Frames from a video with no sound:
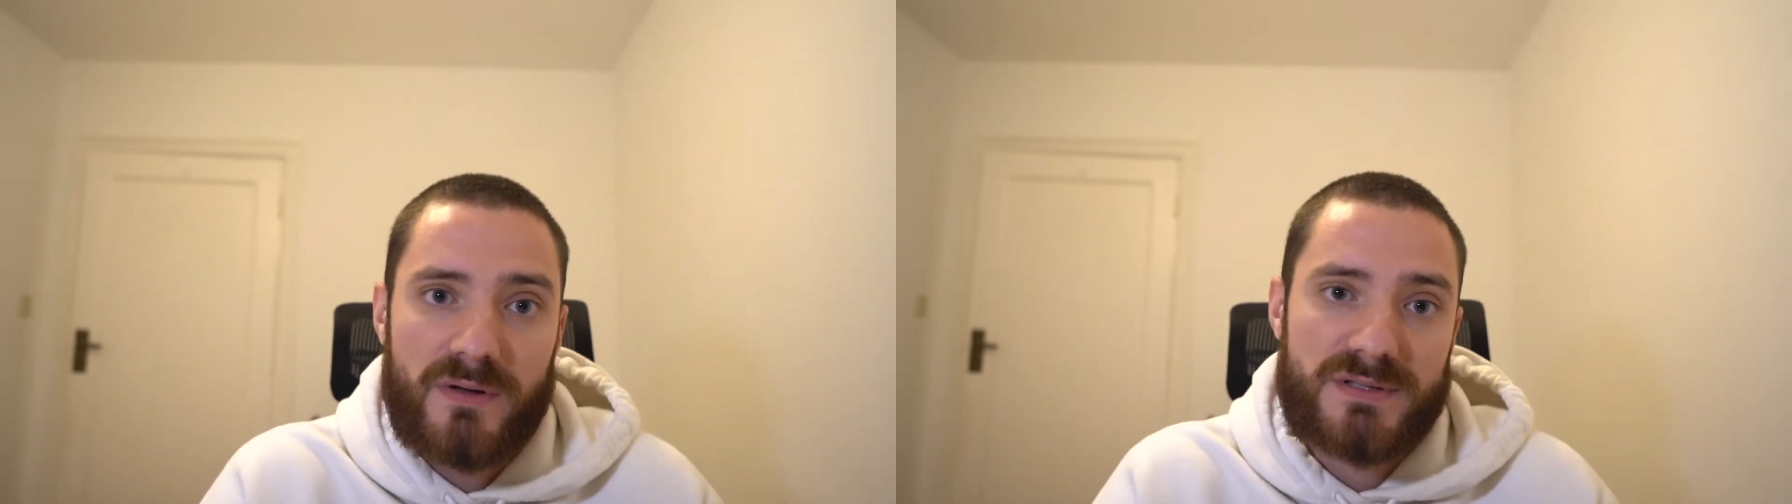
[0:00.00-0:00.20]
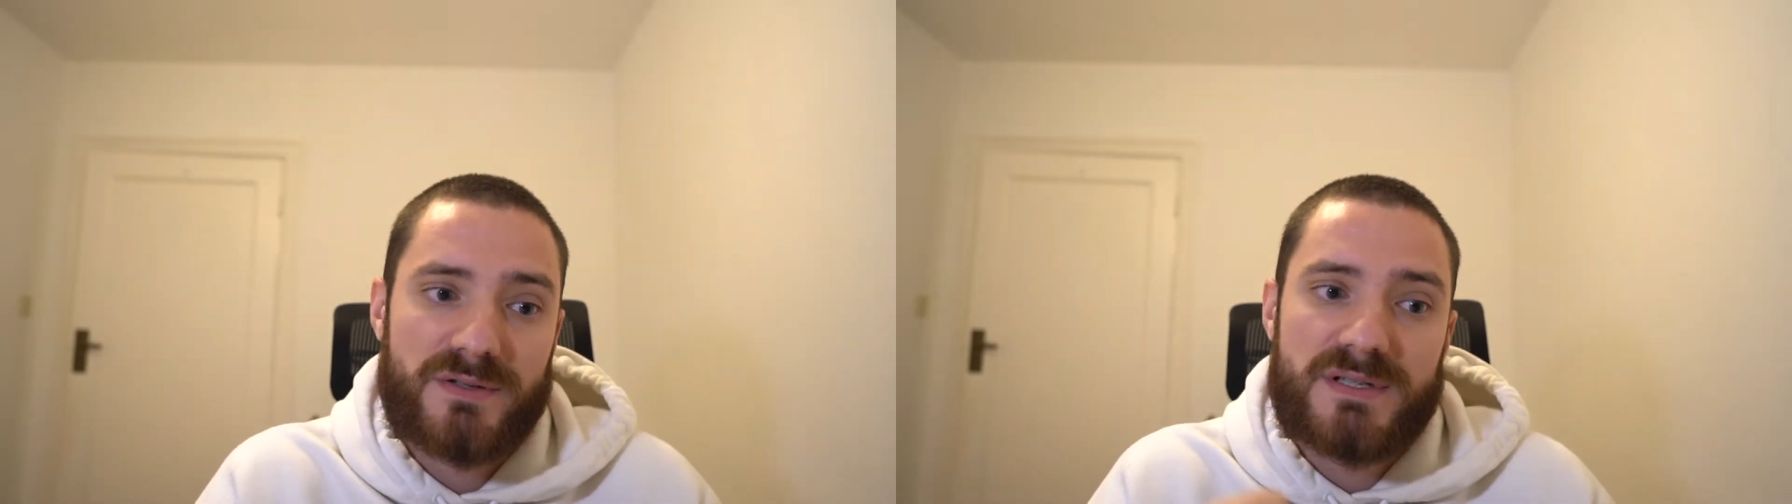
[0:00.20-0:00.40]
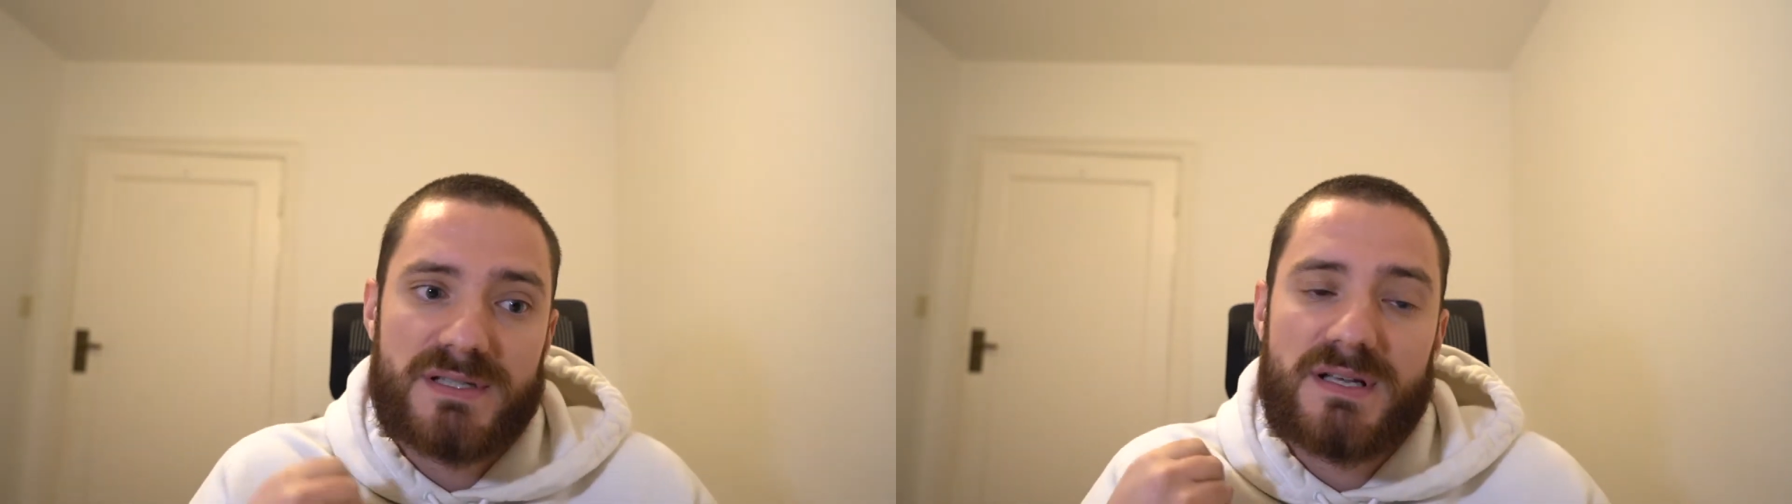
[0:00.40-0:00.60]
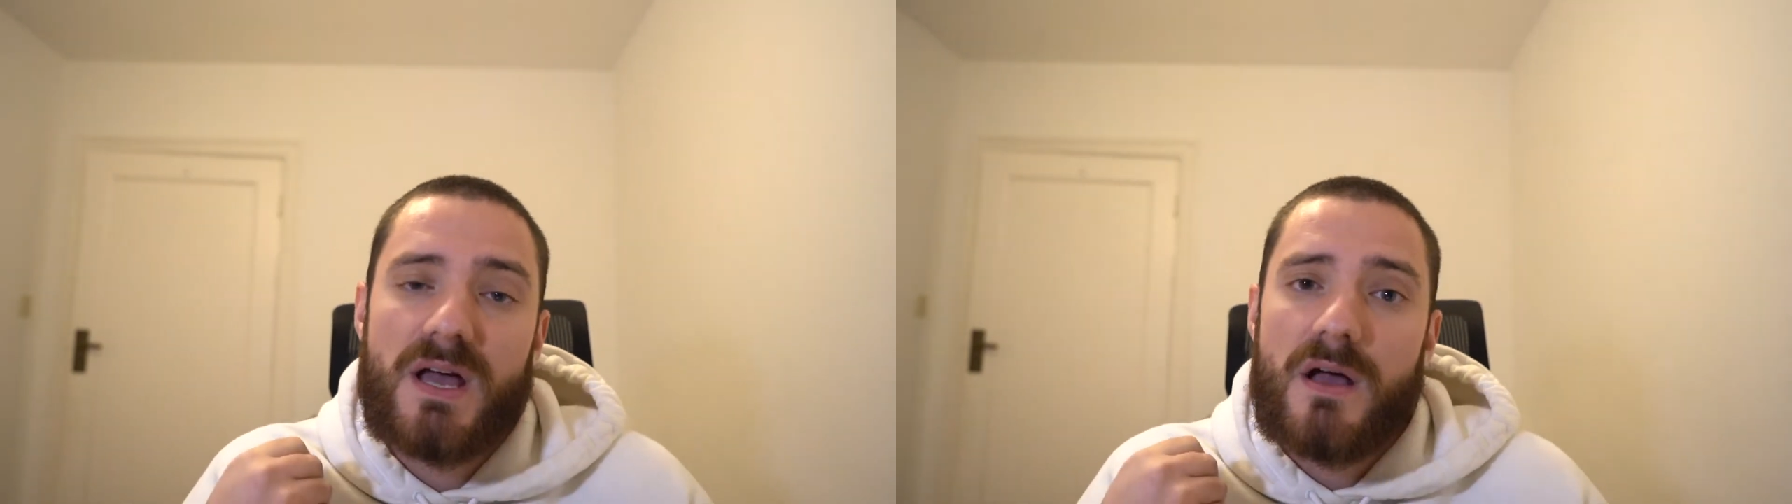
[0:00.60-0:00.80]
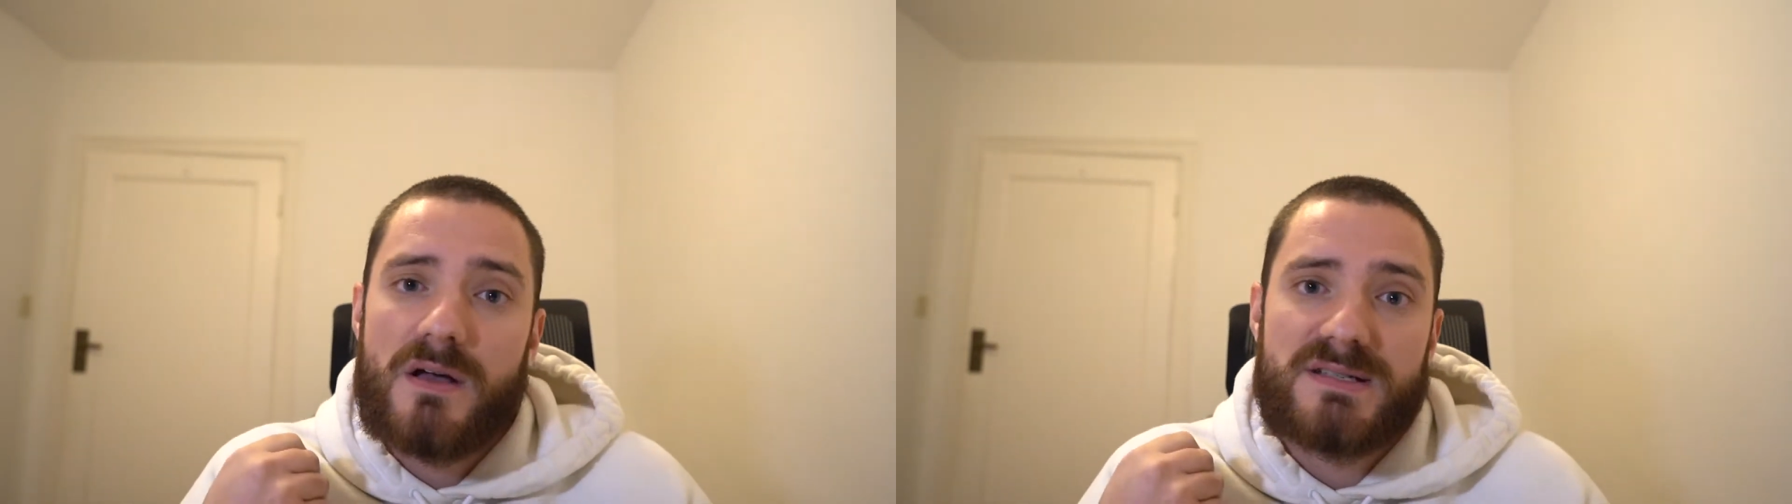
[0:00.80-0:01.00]
So it's
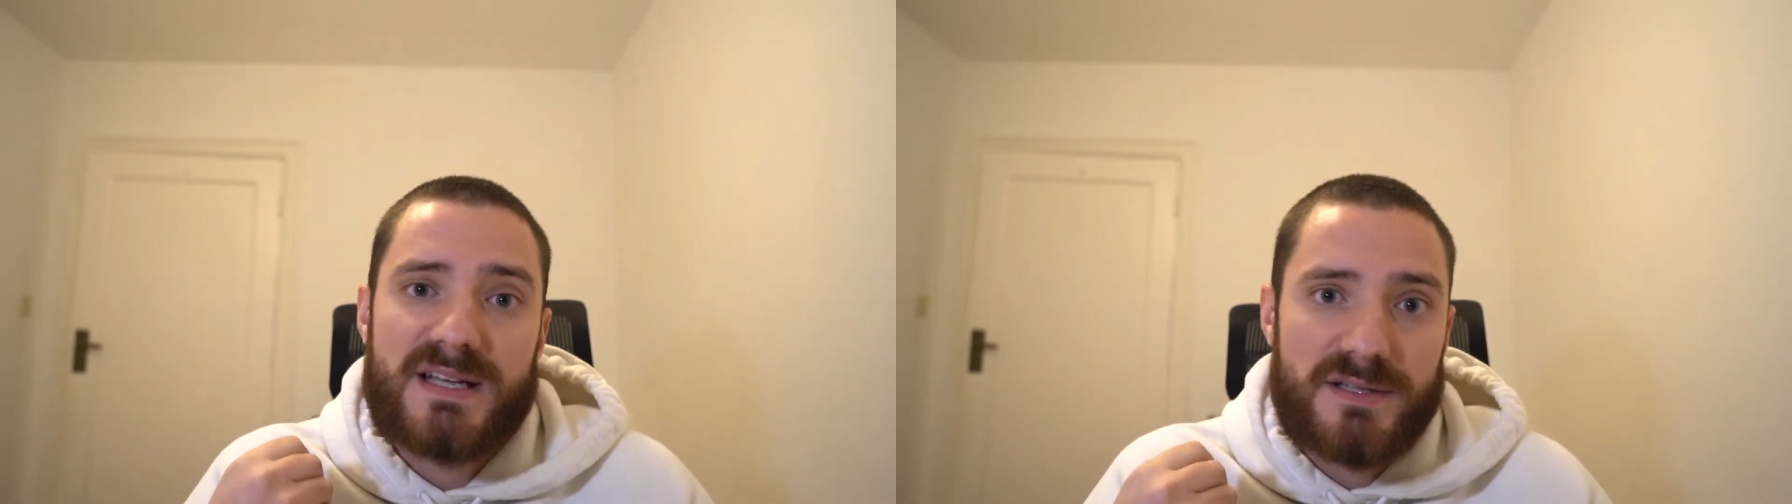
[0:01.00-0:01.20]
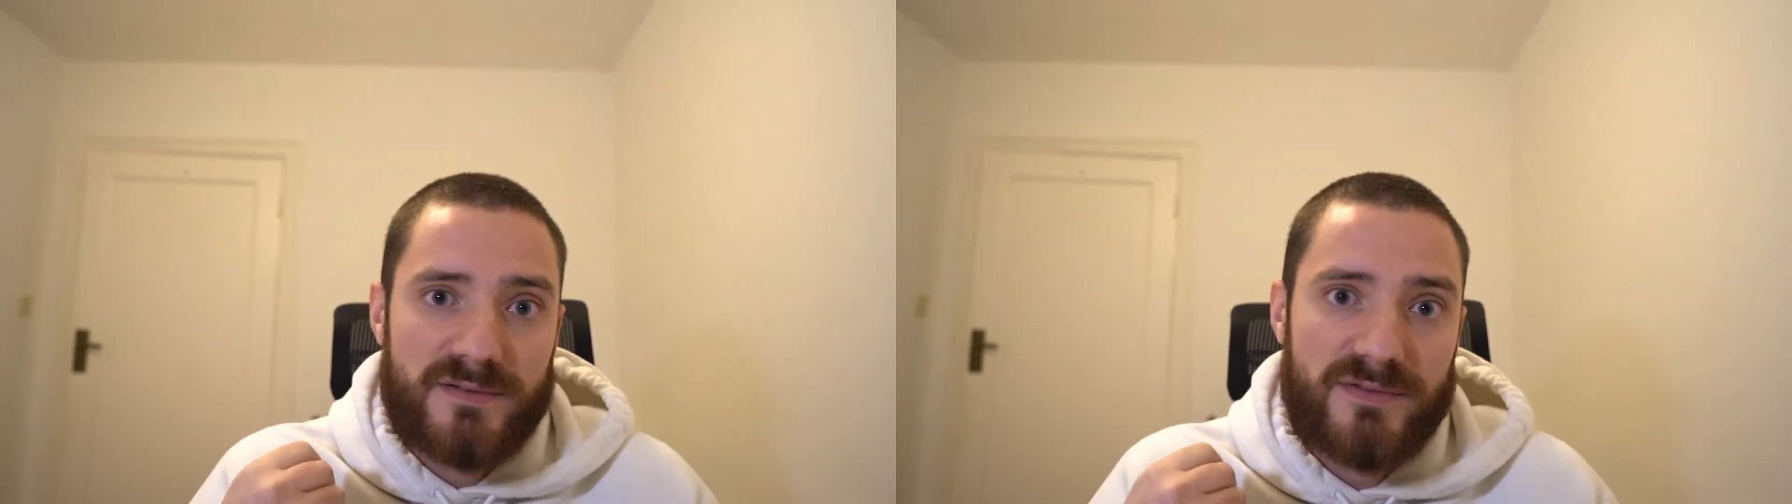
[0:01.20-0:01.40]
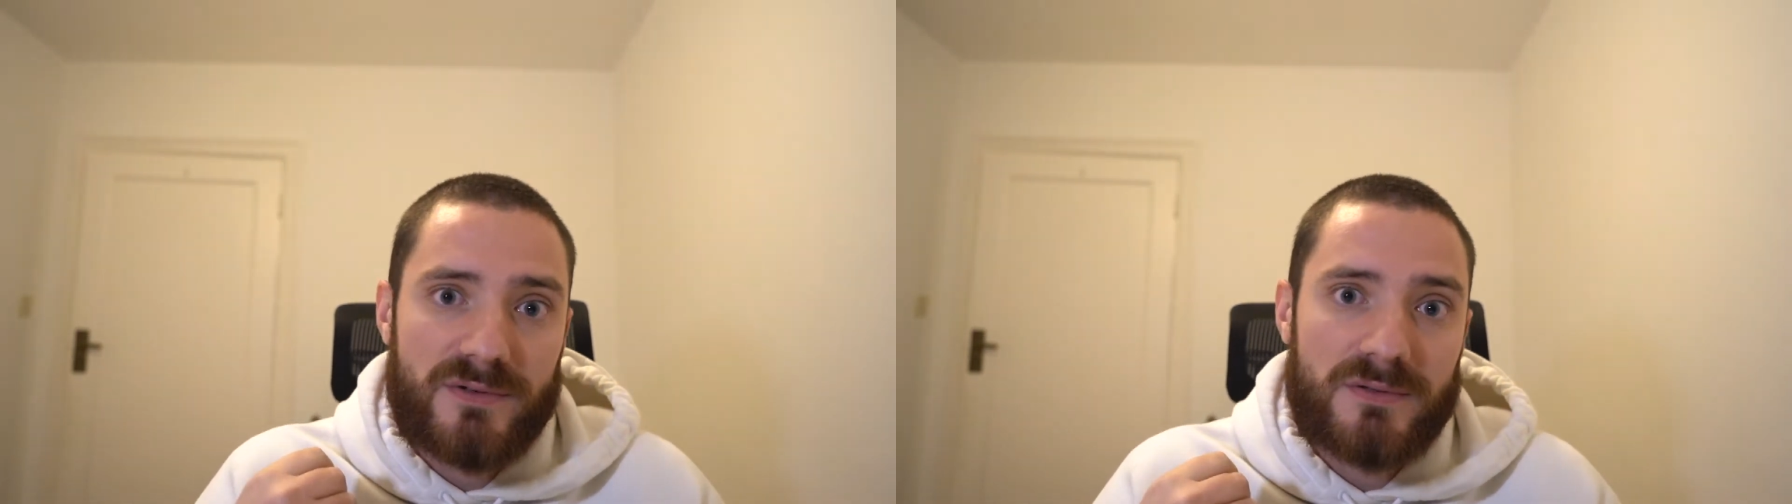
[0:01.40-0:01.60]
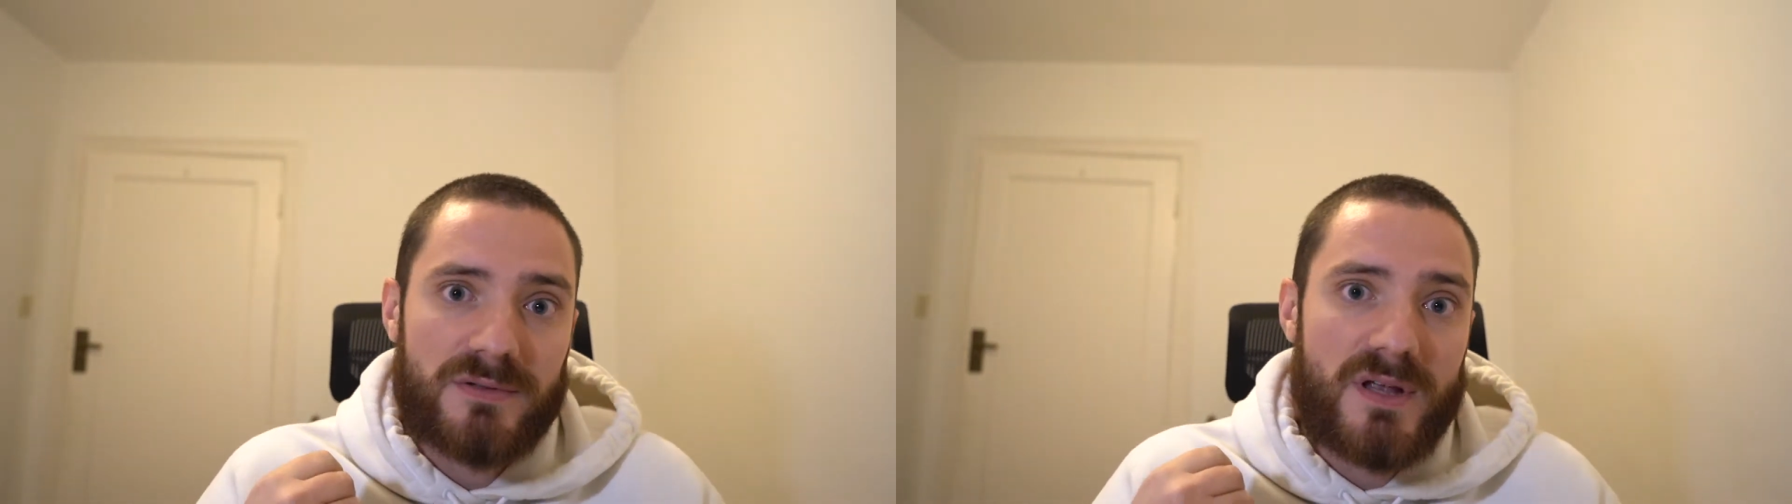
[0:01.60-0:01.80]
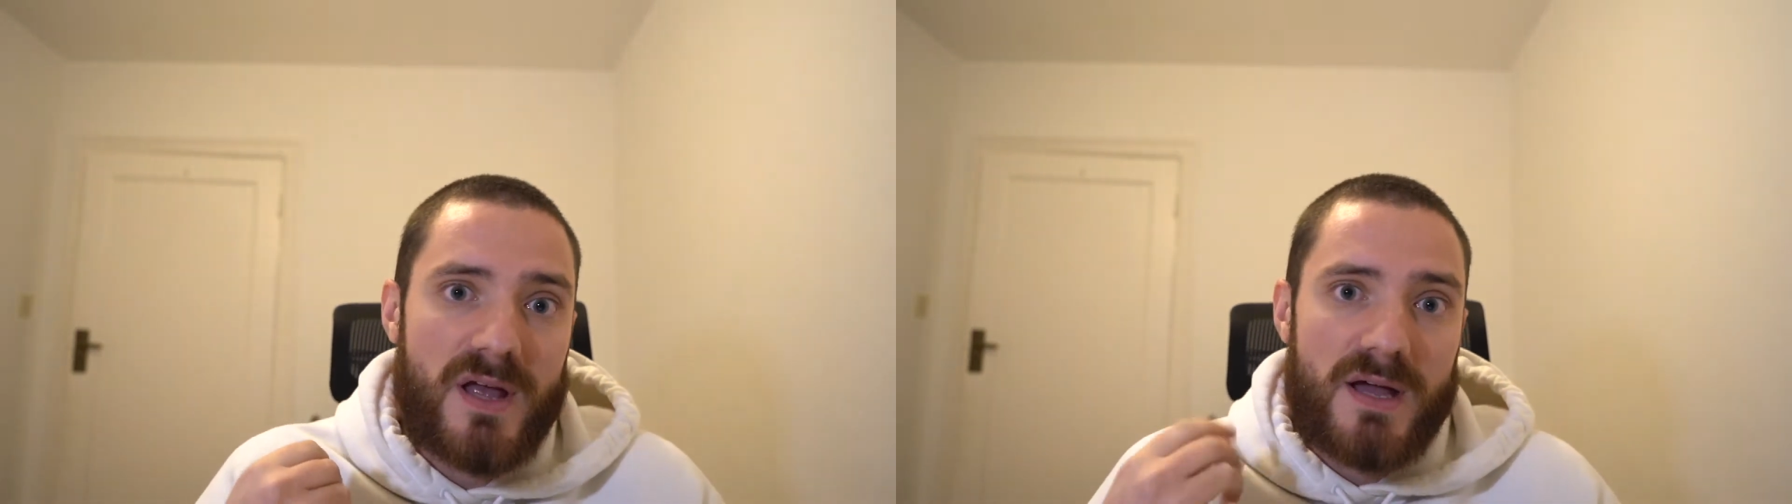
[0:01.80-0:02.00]
a centerfold